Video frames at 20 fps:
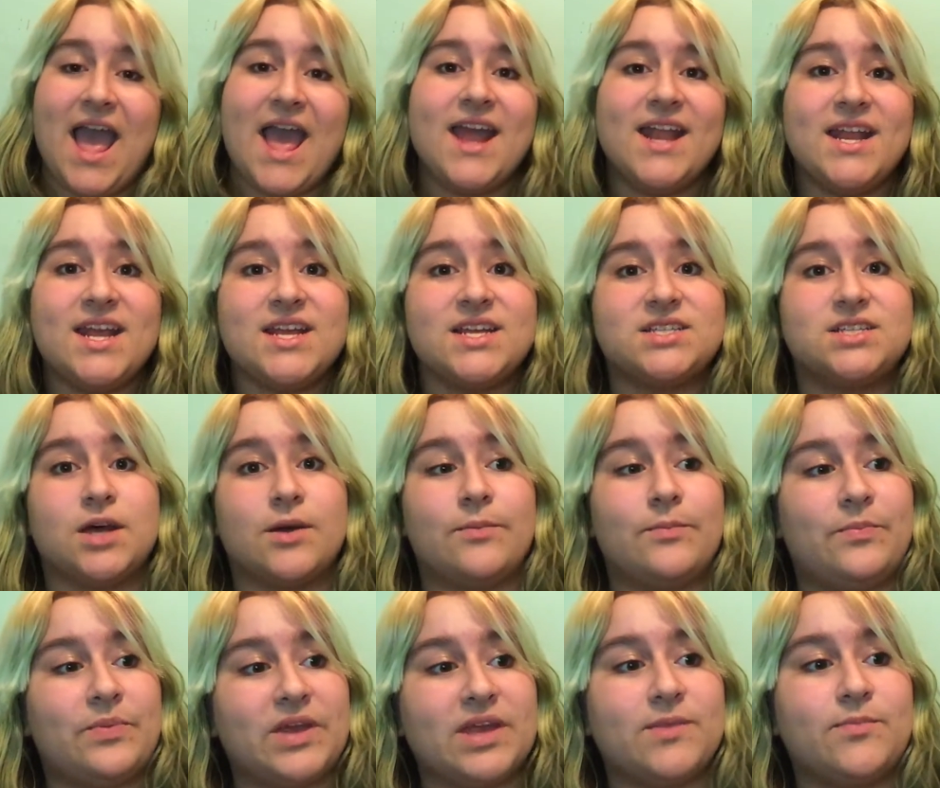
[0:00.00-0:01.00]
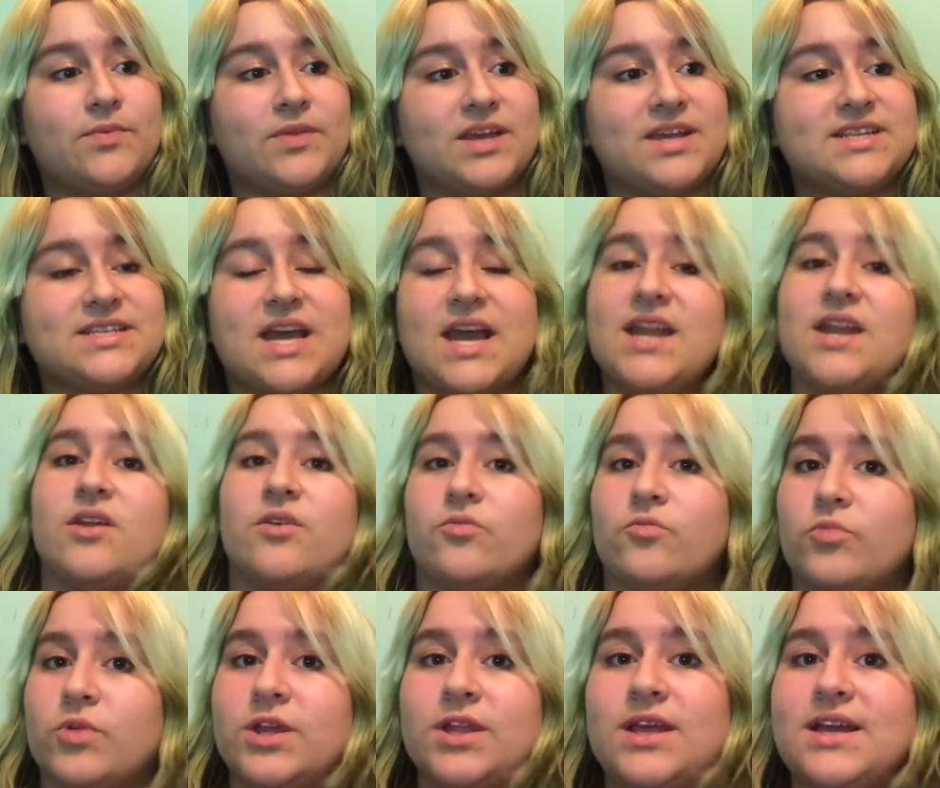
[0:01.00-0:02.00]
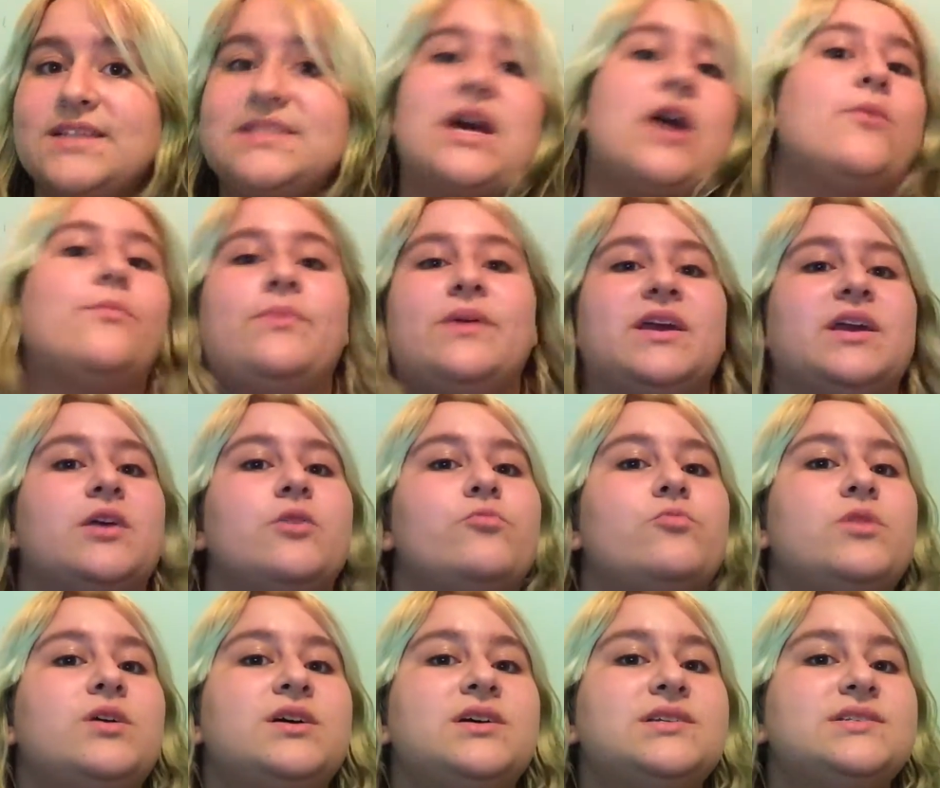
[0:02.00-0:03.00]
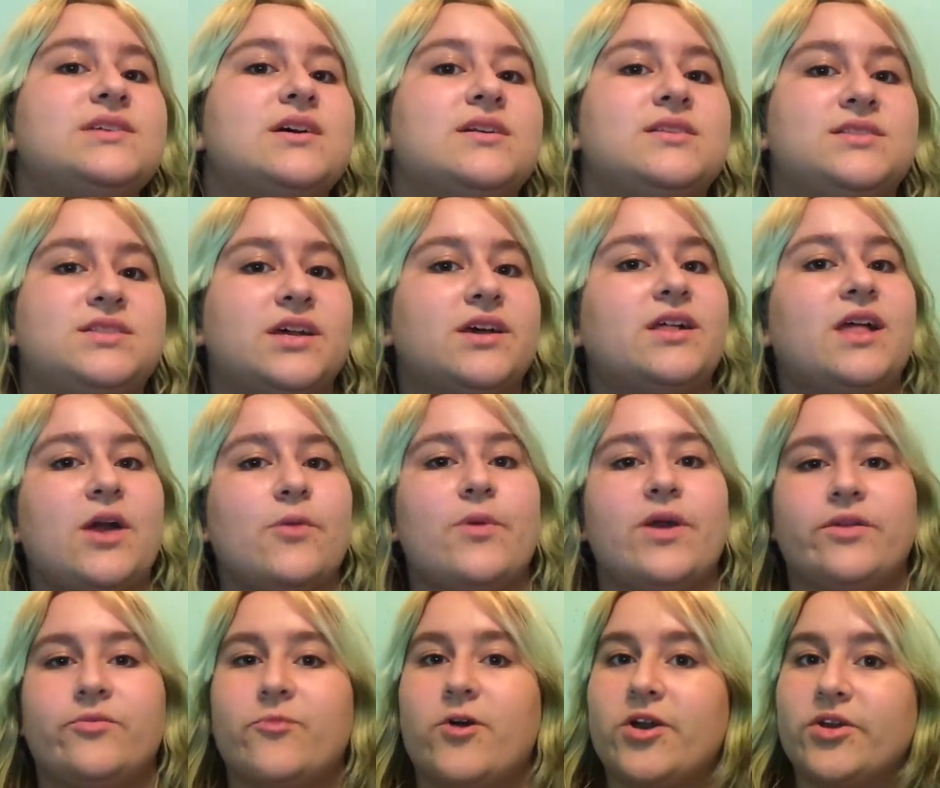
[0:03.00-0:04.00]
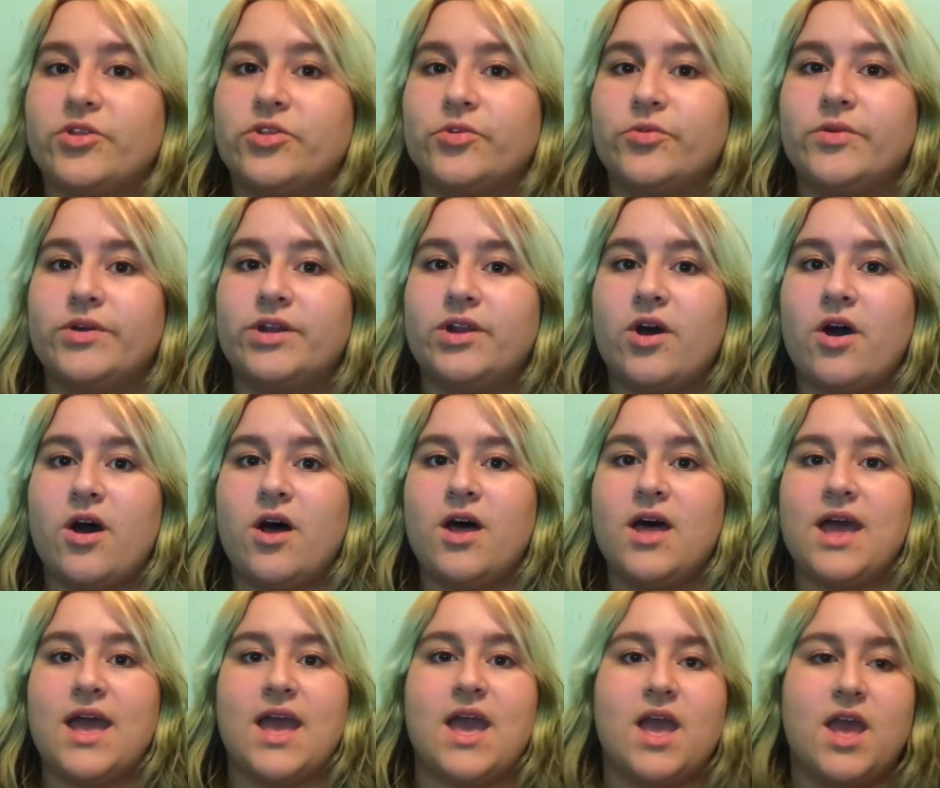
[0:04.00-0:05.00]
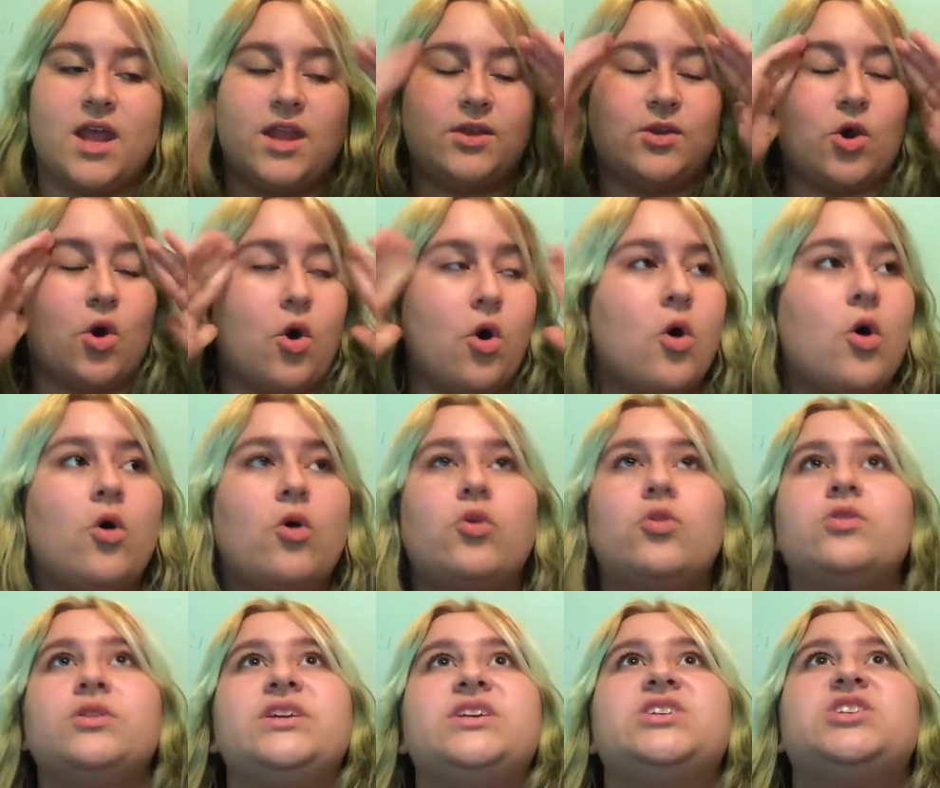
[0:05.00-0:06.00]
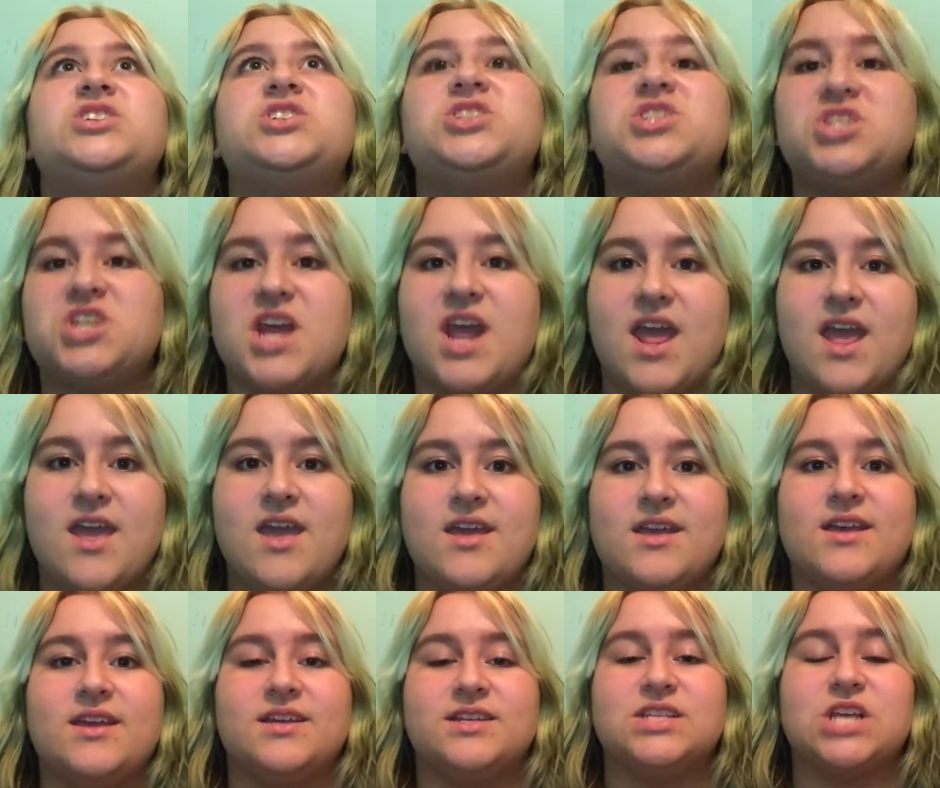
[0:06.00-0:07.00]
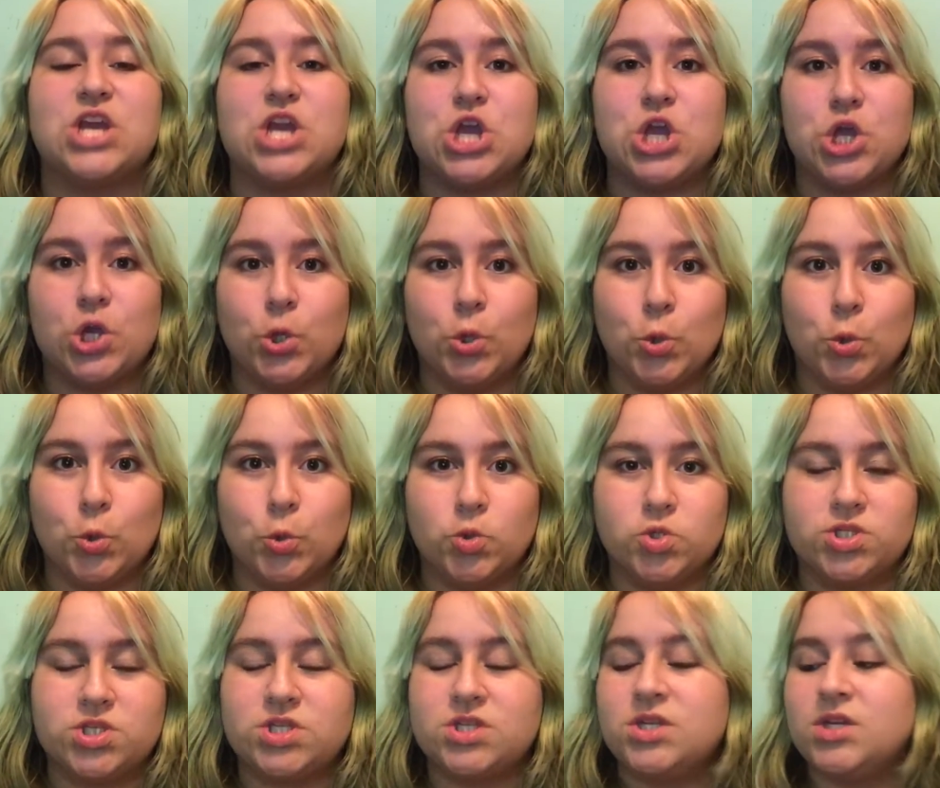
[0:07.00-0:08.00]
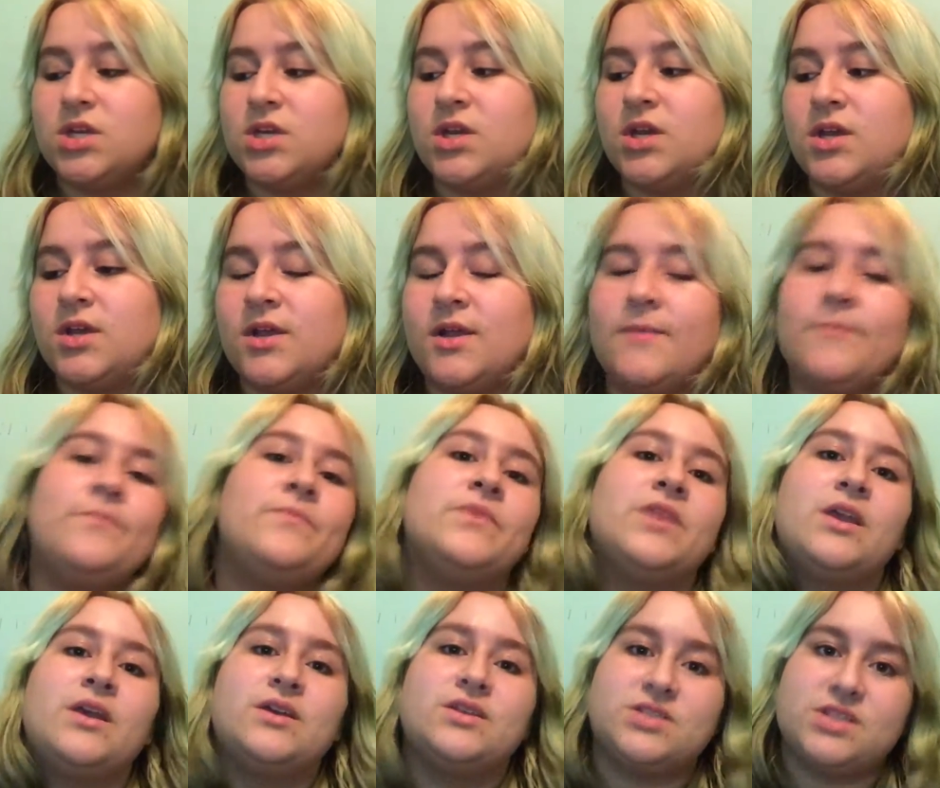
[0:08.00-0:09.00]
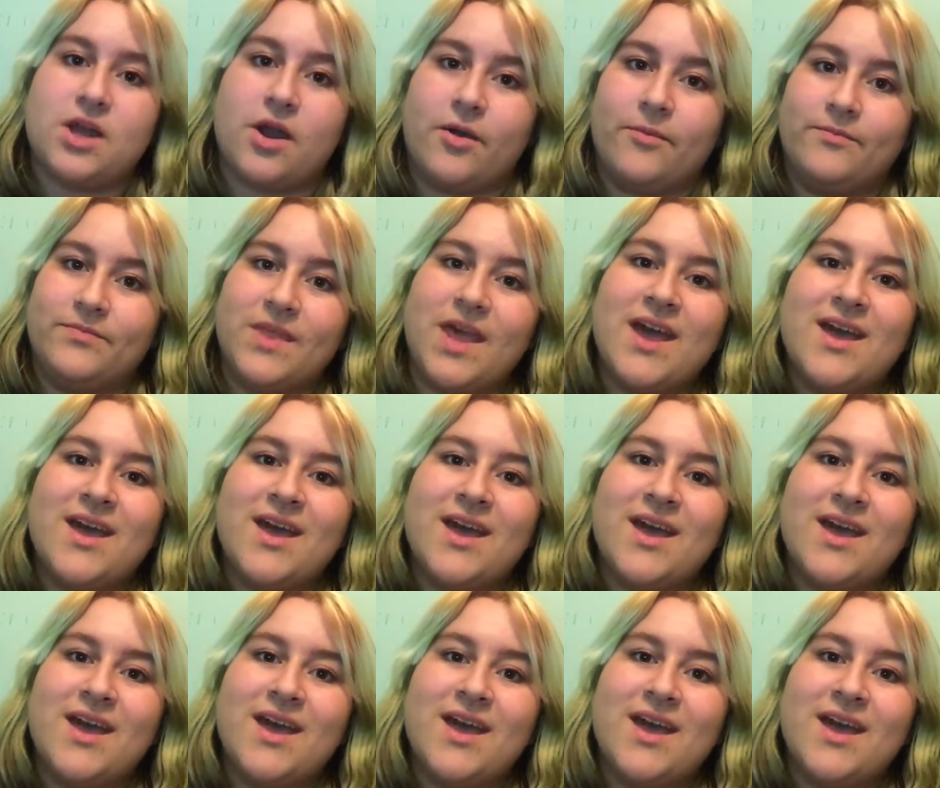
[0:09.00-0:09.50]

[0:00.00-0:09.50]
And it is a big place. I didn't realize how big it was until I went and walked through it all. And holy shit, it is huge. So,